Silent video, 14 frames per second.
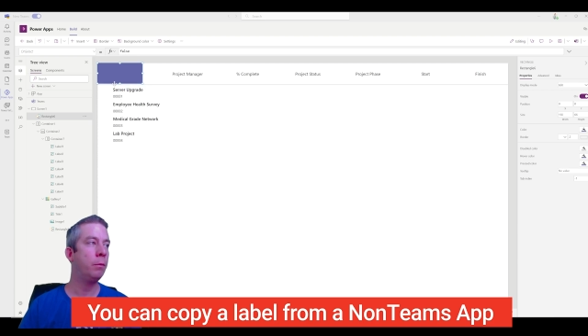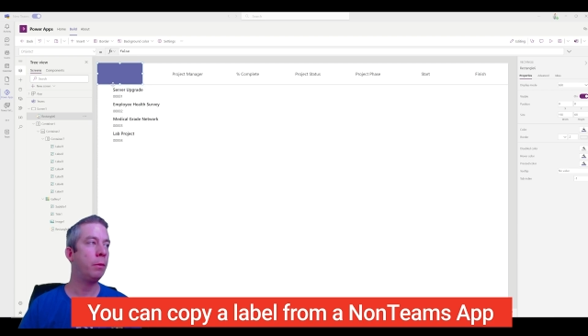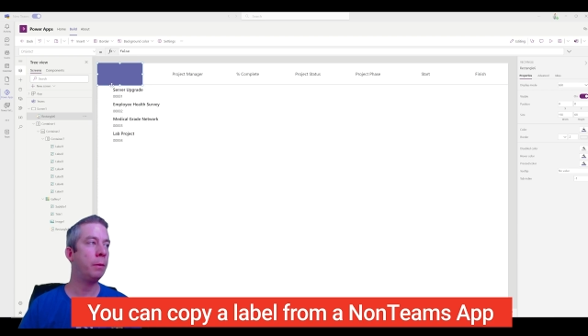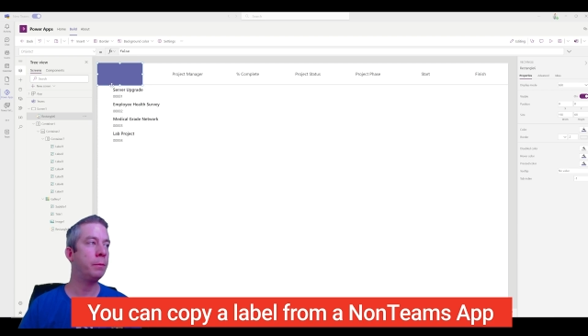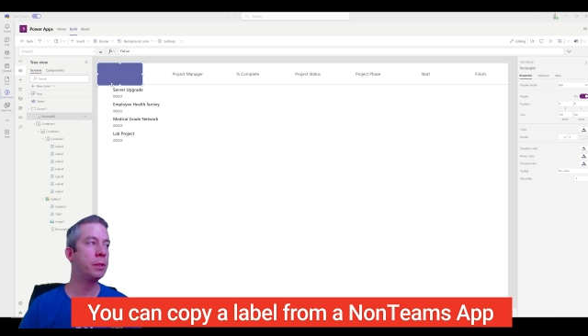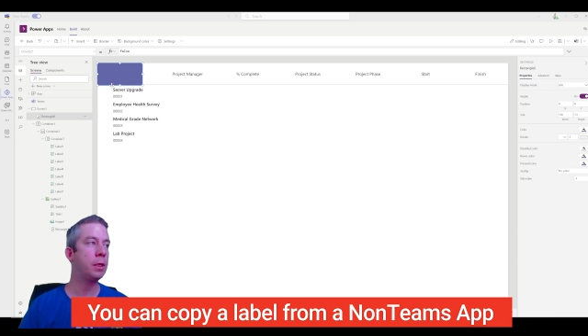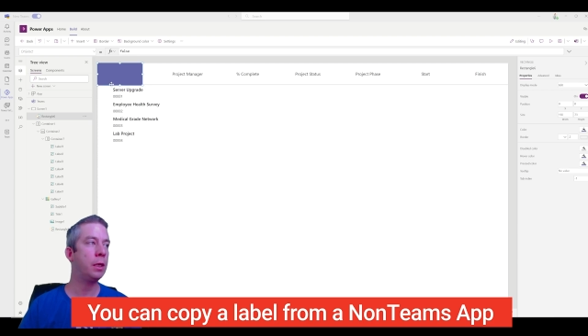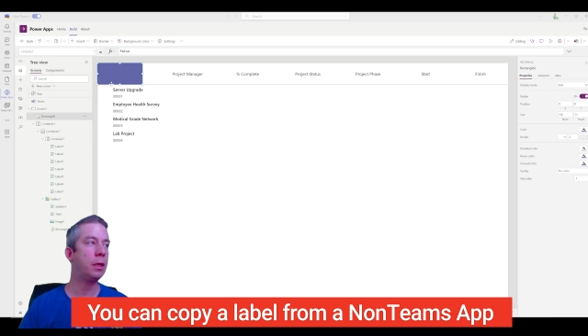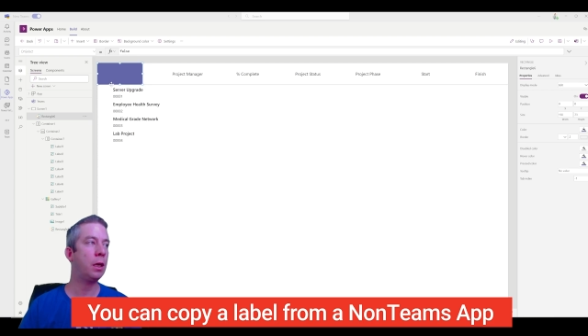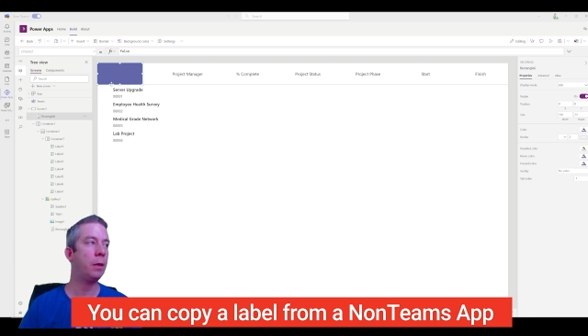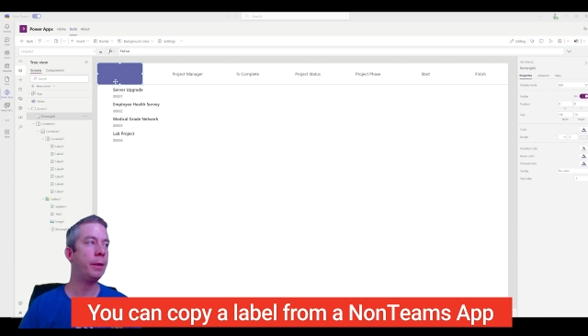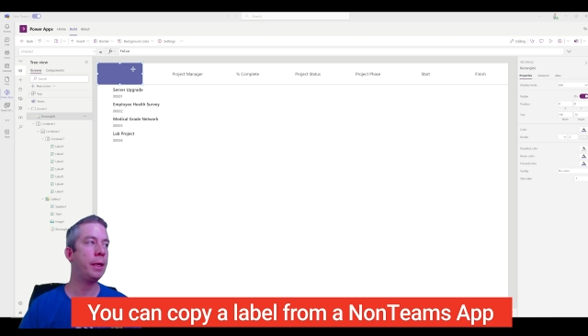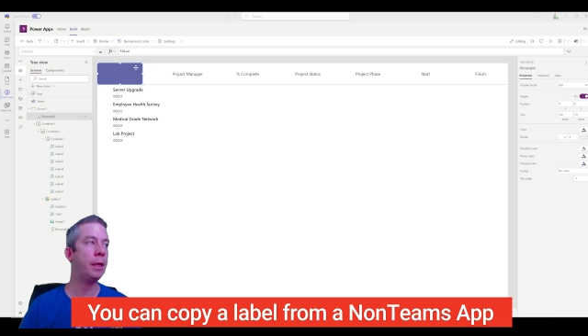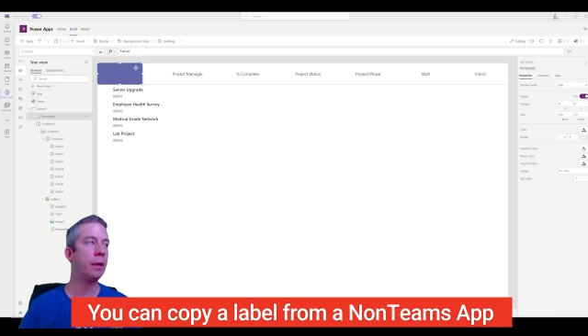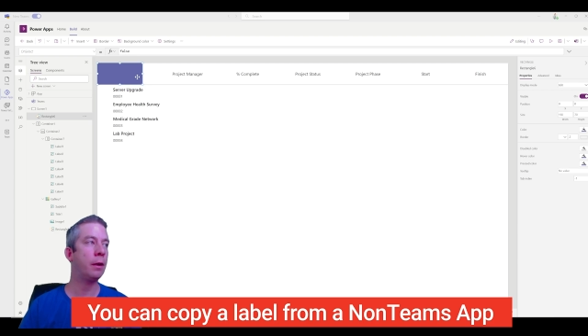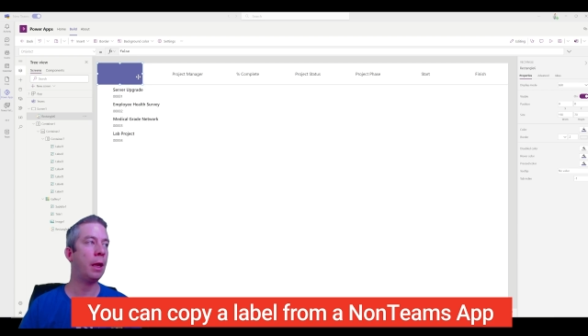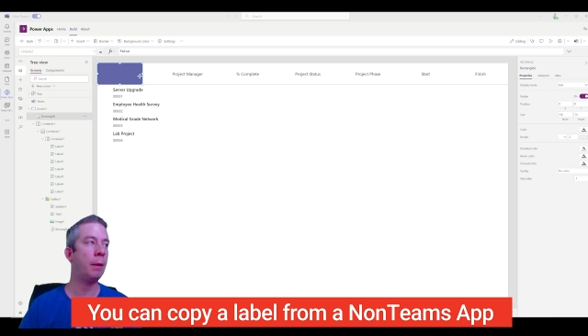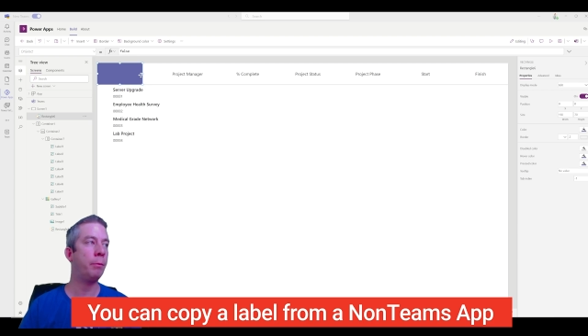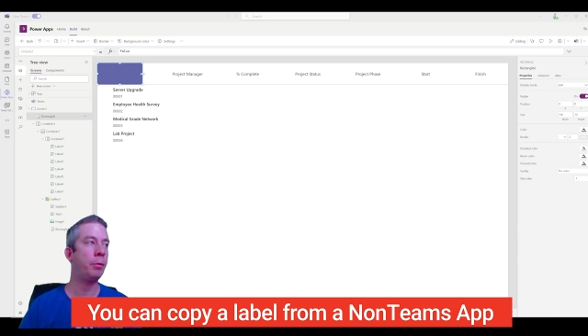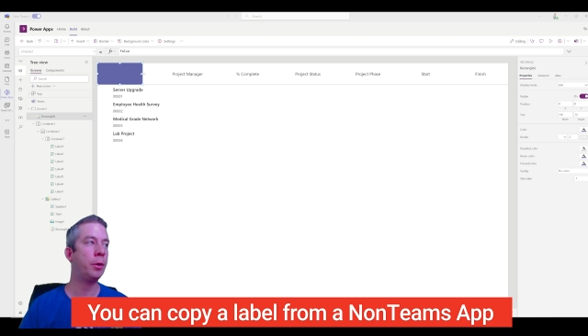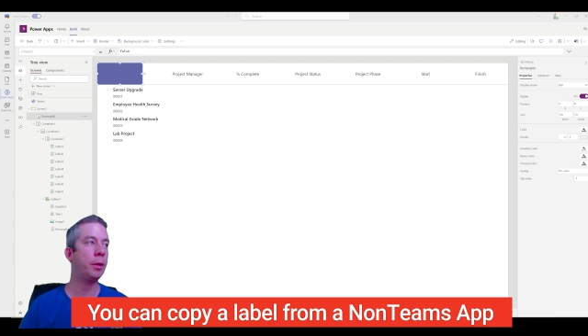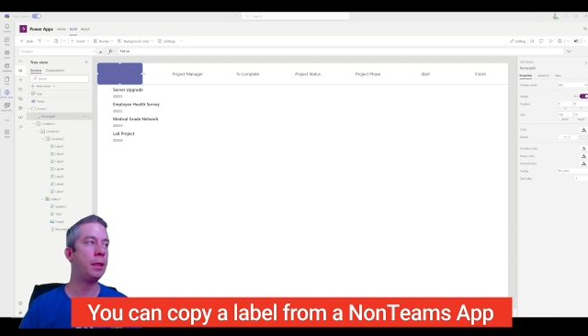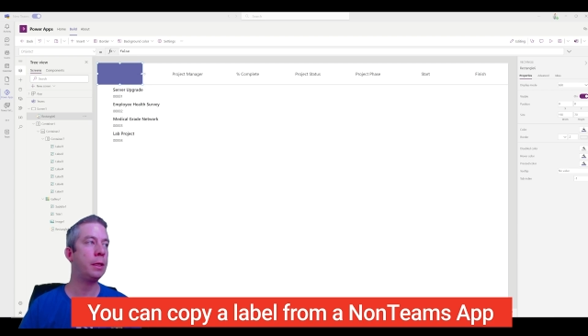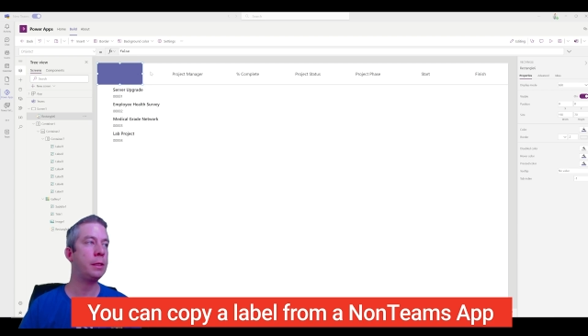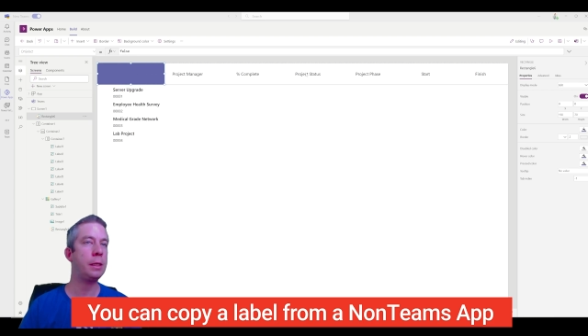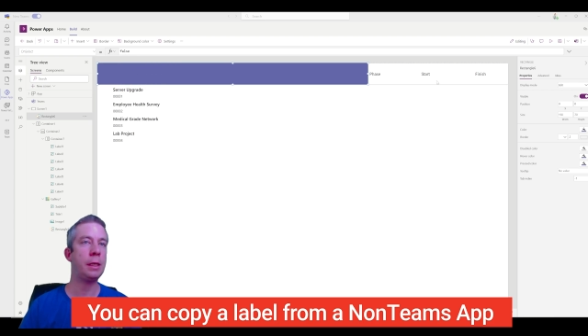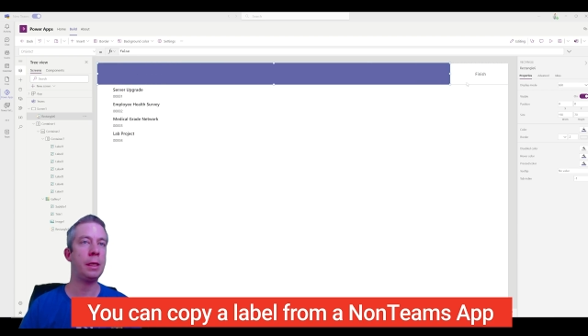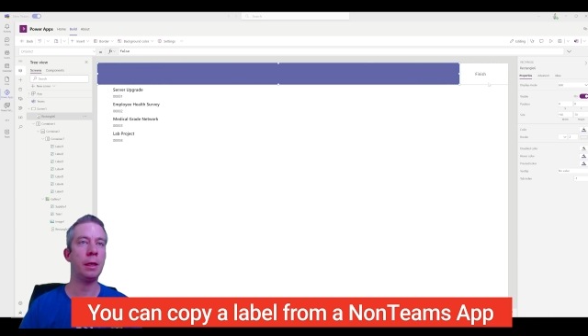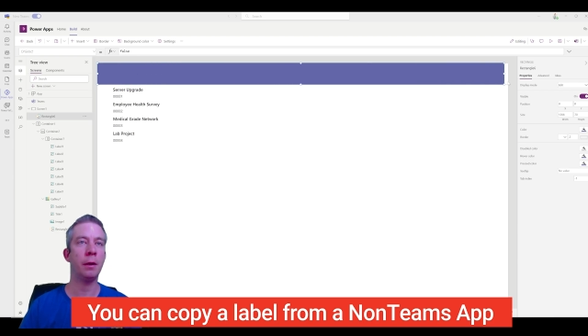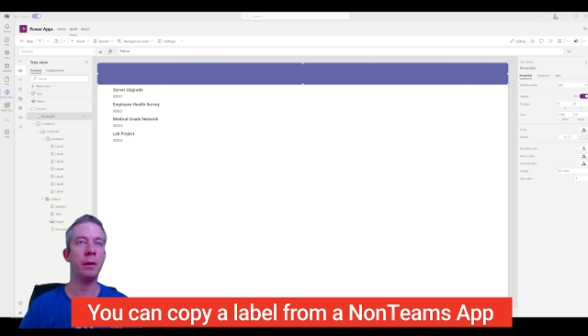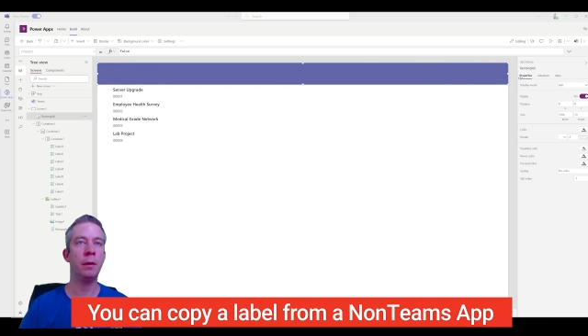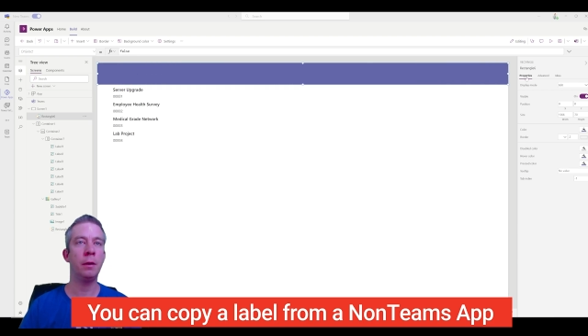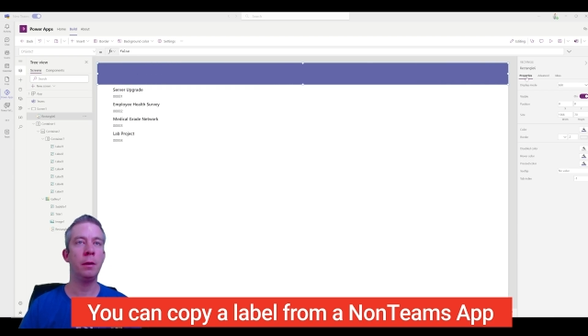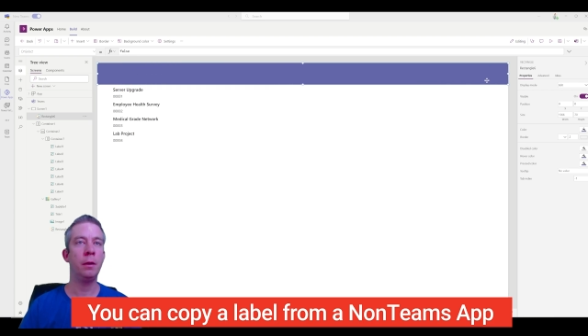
I'm just gonna come in here and put this here